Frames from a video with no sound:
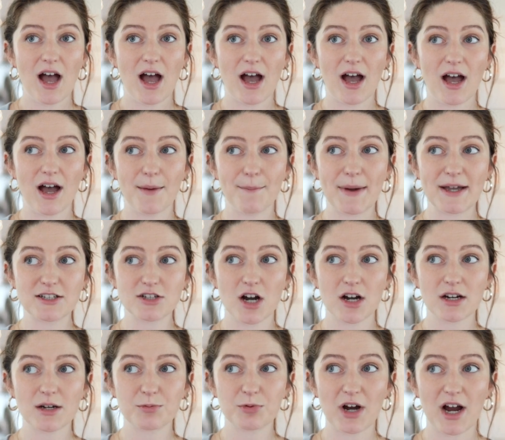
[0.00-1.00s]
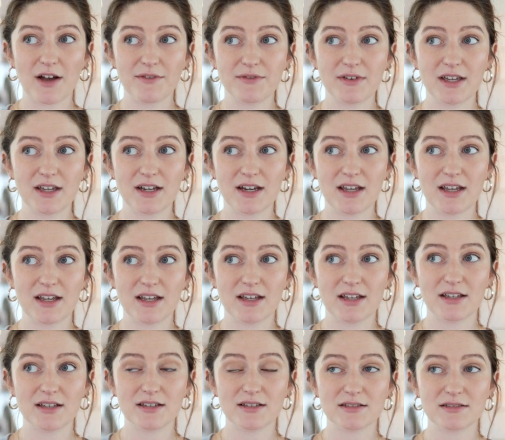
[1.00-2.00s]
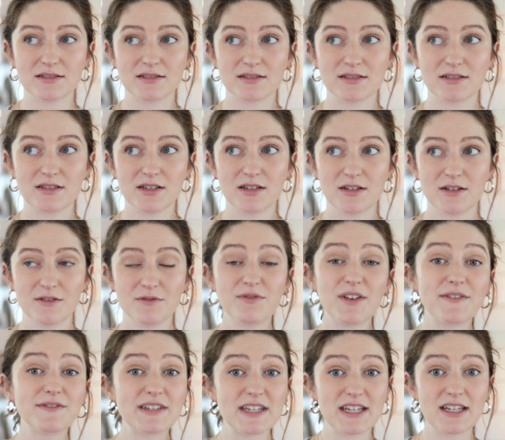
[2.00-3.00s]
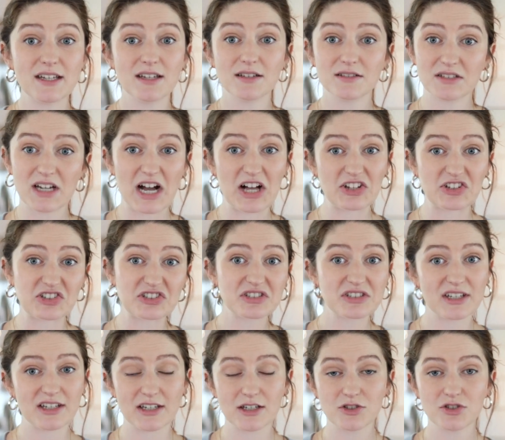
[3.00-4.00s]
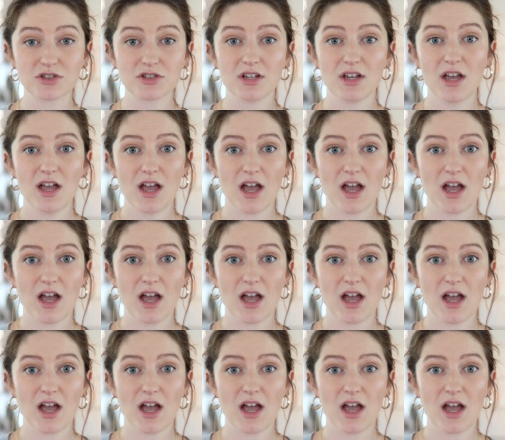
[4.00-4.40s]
my target profit is $50-ish.